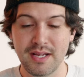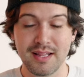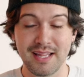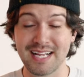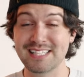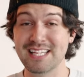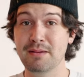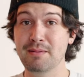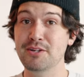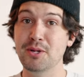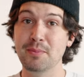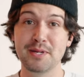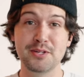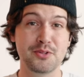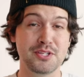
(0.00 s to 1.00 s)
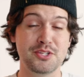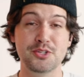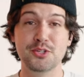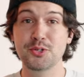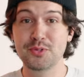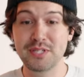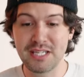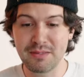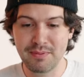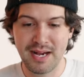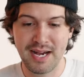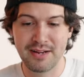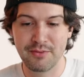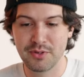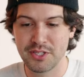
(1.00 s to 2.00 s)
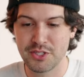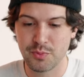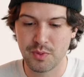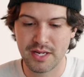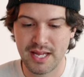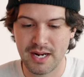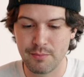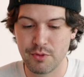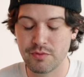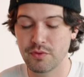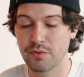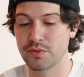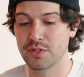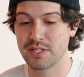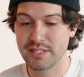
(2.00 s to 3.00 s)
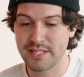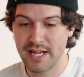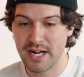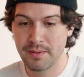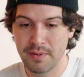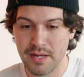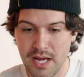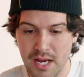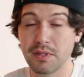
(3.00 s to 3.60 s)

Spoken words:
Like I said, I'm not jumping into this too deep. I really just want to kind of move over to the setup.